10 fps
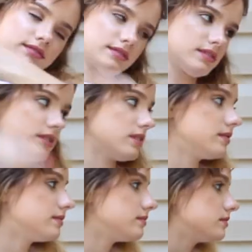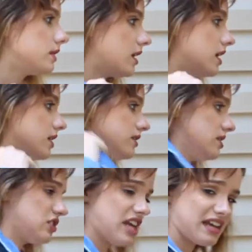and here's a clip of me
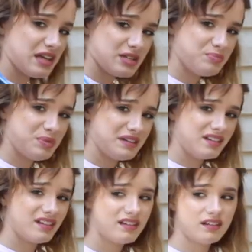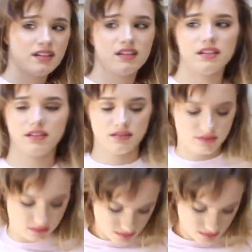complaining because who doesn't